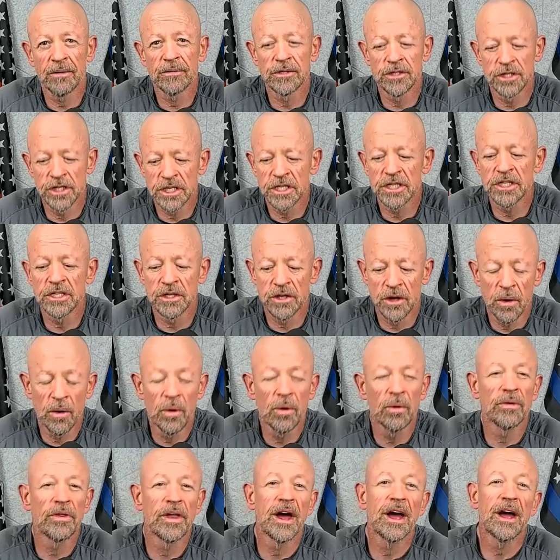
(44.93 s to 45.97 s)
just
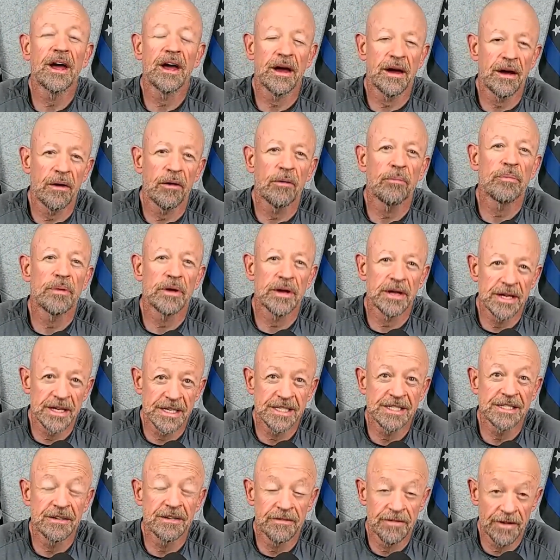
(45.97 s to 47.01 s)
know that help
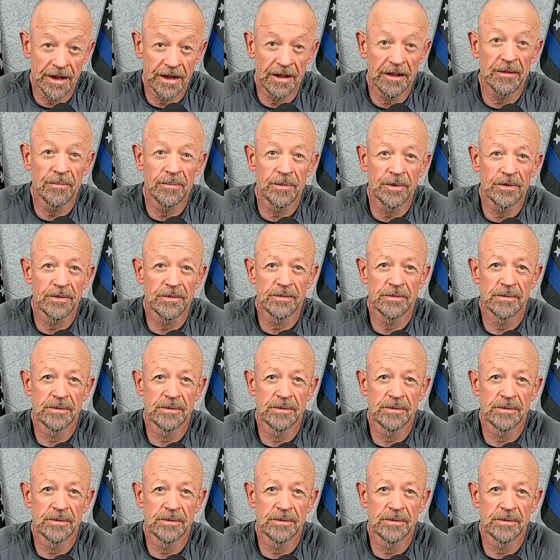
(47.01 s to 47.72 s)
is available.